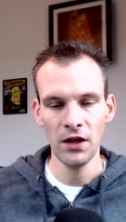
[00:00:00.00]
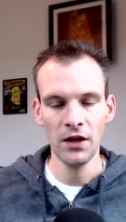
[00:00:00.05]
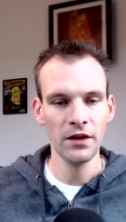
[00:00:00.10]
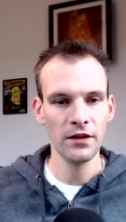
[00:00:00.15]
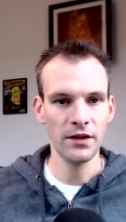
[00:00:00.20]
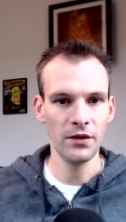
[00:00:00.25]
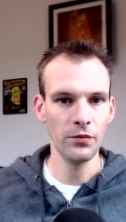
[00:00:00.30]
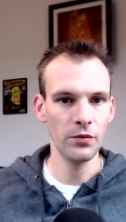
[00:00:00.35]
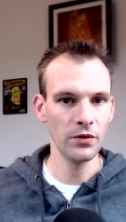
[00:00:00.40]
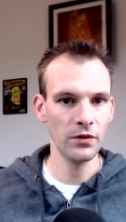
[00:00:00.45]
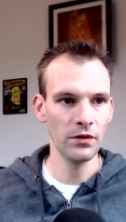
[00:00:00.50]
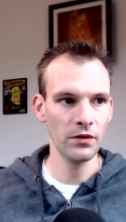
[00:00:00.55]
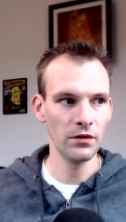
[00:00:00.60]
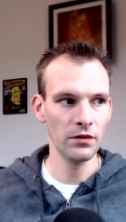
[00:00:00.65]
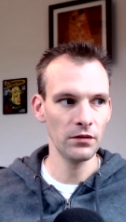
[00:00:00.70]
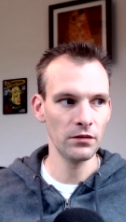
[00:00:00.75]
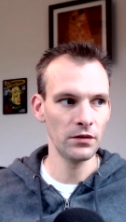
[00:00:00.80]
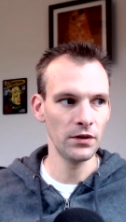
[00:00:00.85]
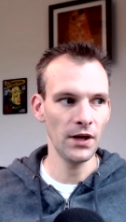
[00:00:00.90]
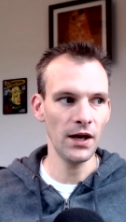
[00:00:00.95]
They
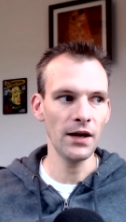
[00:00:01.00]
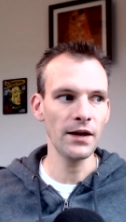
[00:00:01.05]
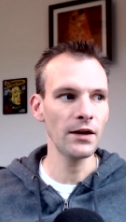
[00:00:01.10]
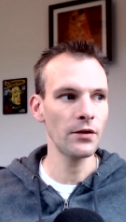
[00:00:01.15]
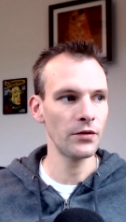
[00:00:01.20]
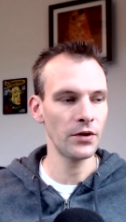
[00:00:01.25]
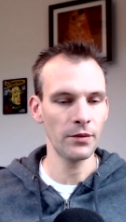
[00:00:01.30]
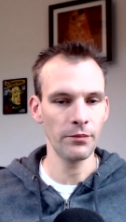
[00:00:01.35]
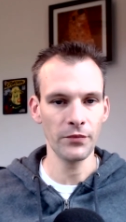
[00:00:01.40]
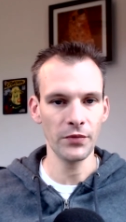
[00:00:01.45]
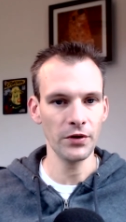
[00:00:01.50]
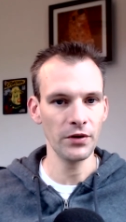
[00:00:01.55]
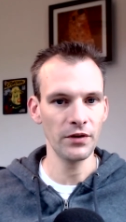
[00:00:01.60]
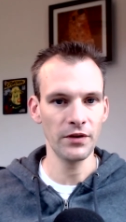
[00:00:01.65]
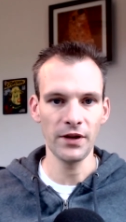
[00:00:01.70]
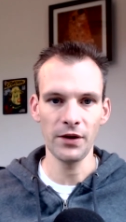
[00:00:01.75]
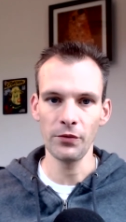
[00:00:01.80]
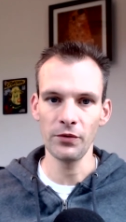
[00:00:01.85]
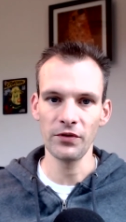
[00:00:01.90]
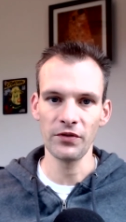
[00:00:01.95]
were not outnumbered.
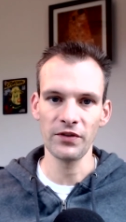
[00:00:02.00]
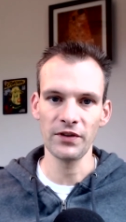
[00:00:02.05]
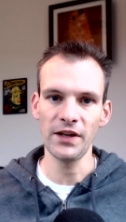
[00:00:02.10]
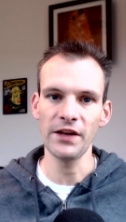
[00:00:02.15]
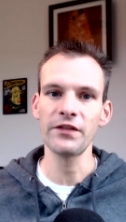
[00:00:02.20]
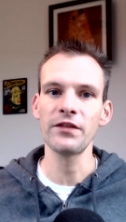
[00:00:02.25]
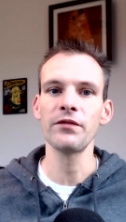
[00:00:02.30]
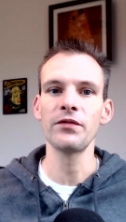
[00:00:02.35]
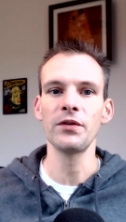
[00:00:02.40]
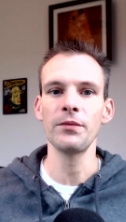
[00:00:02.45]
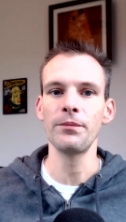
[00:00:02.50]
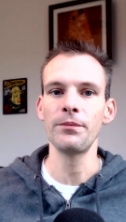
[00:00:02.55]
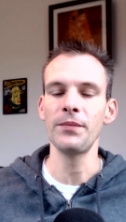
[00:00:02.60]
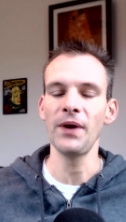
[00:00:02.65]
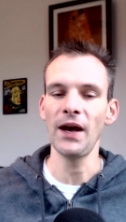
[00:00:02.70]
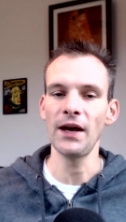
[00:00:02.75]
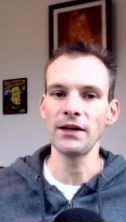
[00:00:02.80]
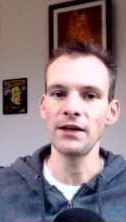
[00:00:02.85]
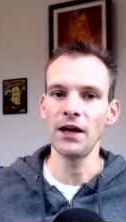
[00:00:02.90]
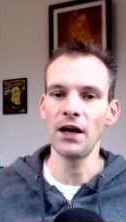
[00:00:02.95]
There was less of the
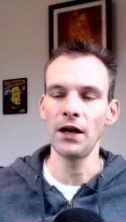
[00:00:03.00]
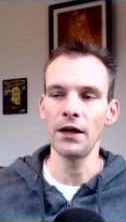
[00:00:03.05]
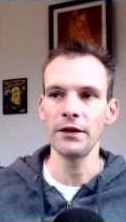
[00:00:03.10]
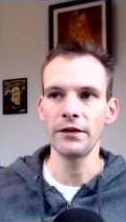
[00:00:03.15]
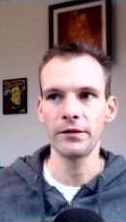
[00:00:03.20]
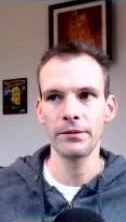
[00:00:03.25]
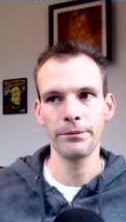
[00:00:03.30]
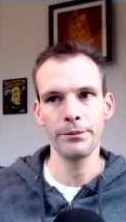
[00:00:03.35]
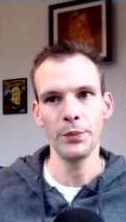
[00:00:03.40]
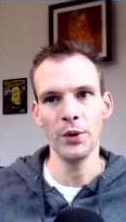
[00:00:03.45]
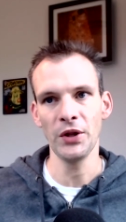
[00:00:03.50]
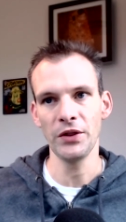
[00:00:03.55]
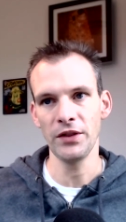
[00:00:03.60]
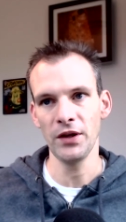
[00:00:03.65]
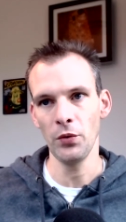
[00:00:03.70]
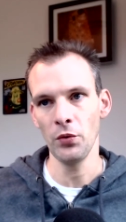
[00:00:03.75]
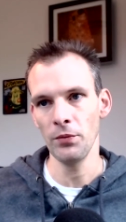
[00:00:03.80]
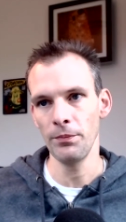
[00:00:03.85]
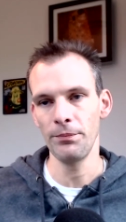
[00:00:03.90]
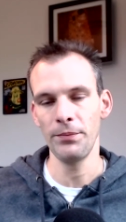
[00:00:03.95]
bad guys, but they
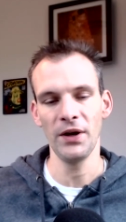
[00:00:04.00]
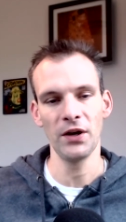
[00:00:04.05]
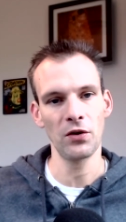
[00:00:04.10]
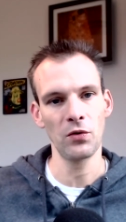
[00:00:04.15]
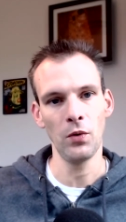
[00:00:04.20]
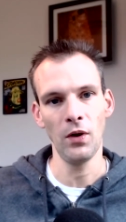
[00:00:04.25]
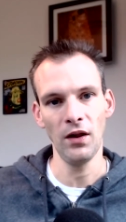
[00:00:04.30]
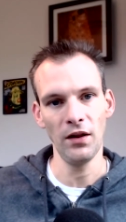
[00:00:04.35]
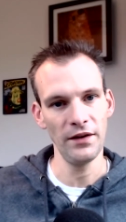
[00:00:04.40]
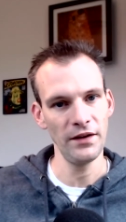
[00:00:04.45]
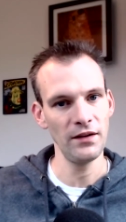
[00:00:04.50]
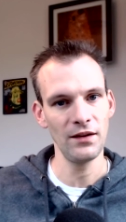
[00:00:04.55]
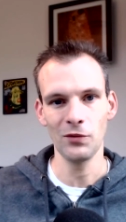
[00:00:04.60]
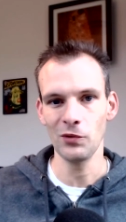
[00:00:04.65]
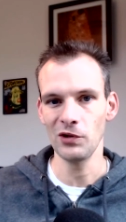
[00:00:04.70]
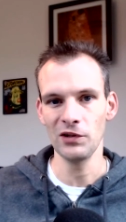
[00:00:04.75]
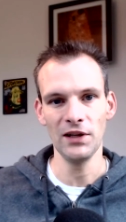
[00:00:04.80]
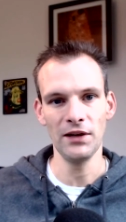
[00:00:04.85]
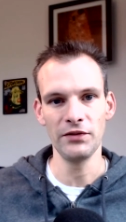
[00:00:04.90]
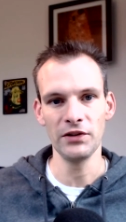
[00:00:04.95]
were better quality. They
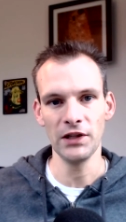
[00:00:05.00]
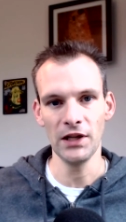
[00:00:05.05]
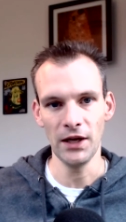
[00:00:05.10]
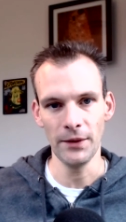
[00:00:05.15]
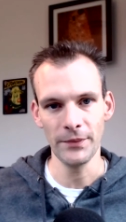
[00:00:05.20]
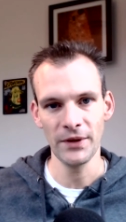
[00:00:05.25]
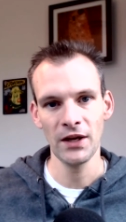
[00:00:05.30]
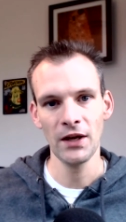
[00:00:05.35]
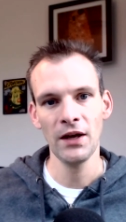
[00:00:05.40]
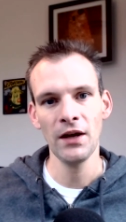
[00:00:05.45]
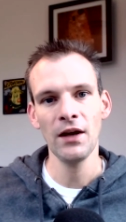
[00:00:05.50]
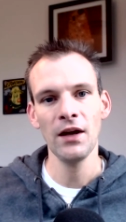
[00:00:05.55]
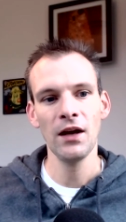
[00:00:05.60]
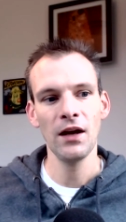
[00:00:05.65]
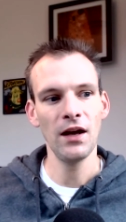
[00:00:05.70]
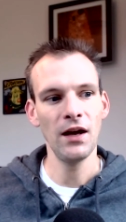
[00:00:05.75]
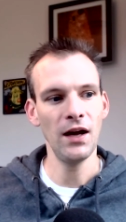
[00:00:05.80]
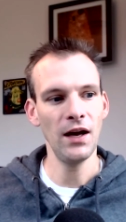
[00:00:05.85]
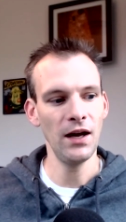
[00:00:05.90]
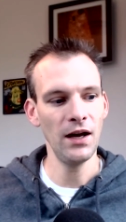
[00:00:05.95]
were a level up.
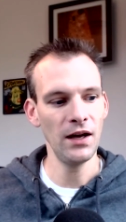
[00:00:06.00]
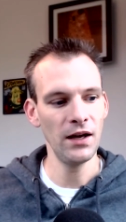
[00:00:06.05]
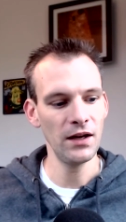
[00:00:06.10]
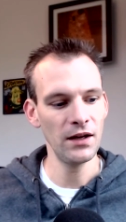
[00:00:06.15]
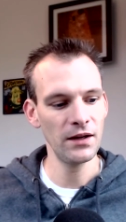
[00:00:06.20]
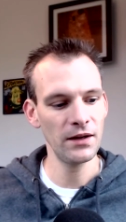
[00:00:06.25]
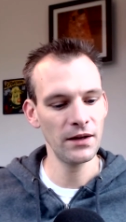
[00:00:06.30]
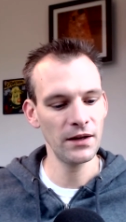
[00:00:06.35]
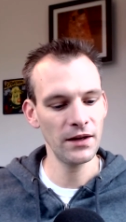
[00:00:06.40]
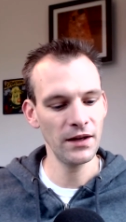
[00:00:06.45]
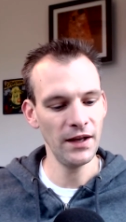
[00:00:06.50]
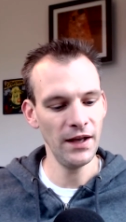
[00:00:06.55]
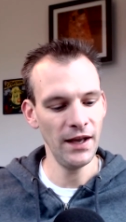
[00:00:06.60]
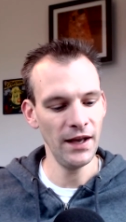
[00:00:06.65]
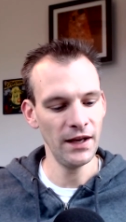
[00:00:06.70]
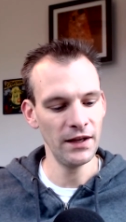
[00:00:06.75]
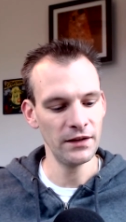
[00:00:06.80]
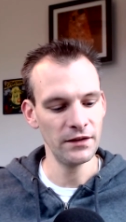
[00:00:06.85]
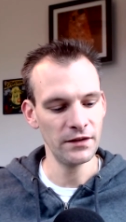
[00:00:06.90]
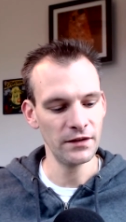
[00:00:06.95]
Uh,
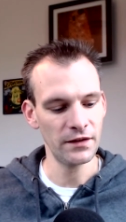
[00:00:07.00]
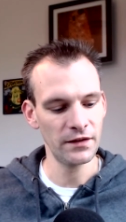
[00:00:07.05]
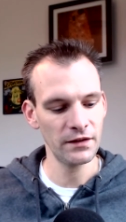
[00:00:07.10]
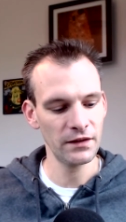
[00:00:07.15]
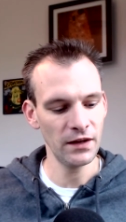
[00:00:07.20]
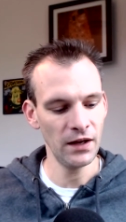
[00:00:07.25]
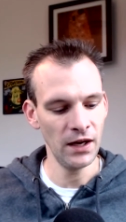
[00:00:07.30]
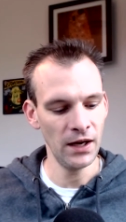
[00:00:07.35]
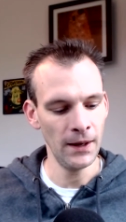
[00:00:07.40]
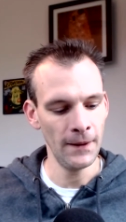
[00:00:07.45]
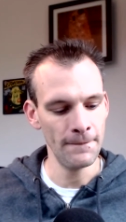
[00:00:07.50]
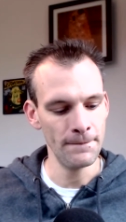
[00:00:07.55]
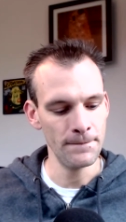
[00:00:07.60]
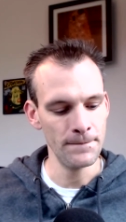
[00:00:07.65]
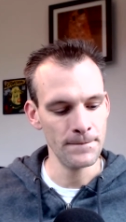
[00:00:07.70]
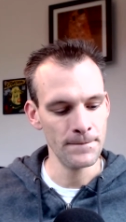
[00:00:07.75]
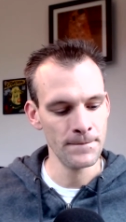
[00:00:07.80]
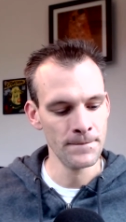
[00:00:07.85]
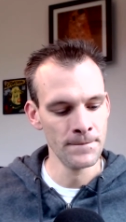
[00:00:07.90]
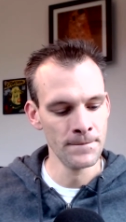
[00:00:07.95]
and
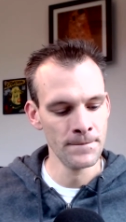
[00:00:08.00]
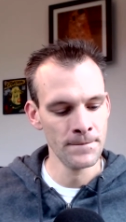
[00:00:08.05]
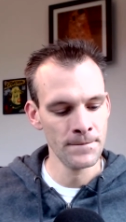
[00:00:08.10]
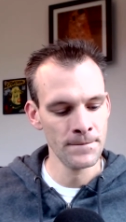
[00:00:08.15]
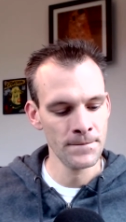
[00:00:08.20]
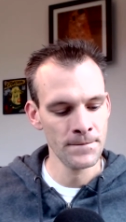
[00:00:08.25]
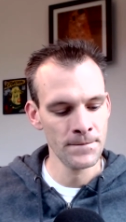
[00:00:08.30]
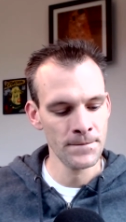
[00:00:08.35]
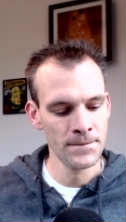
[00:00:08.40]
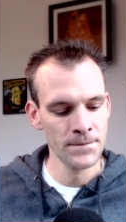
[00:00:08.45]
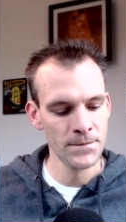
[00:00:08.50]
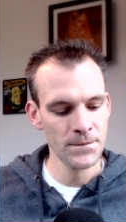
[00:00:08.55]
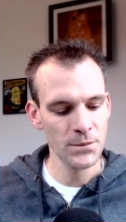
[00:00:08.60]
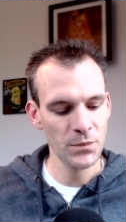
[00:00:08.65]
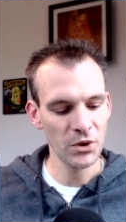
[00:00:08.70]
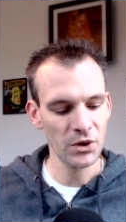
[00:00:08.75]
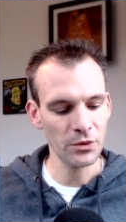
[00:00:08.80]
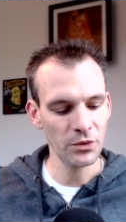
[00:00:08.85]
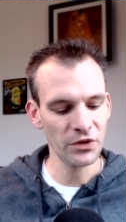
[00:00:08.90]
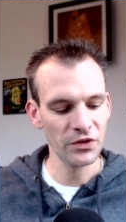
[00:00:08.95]
um,
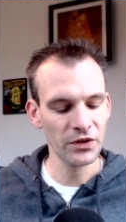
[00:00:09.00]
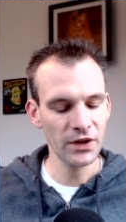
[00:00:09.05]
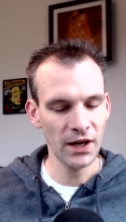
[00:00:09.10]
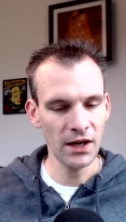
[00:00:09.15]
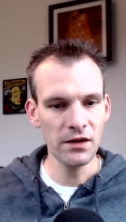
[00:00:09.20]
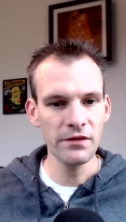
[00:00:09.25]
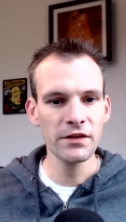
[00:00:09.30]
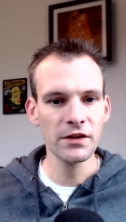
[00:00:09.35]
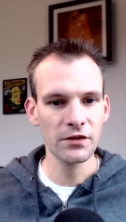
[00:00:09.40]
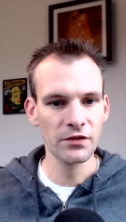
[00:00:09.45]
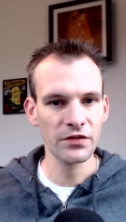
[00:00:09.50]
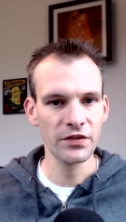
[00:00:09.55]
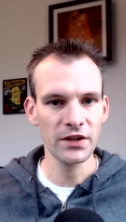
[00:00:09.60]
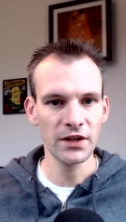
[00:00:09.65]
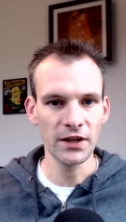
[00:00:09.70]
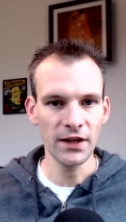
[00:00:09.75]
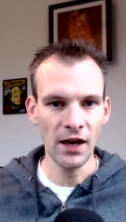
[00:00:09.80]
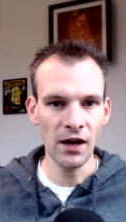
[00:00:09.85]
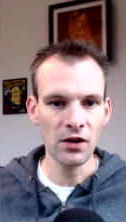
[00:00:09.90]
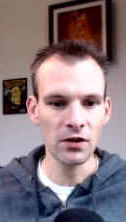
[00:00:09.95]
but it was kind of an interesting
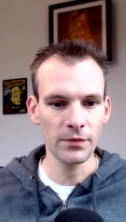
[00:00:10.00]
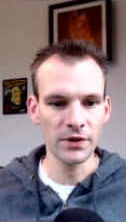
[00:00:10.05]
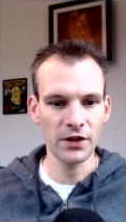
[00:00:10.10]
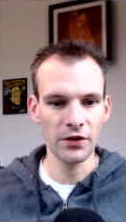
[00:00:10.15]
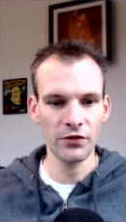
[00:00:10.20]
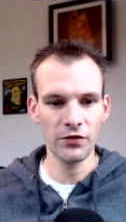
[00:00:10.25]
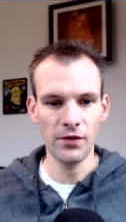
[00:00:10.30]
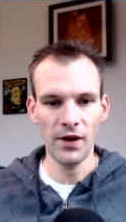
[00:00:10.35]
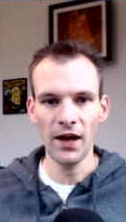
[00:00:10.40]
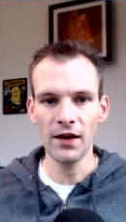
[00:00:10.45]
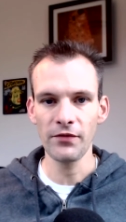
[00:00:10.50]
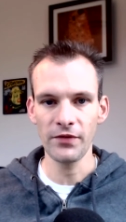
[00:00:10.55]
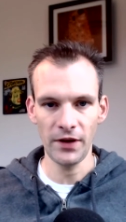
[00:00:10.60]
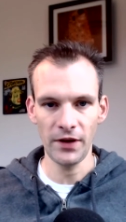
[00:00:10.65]
encounter because you have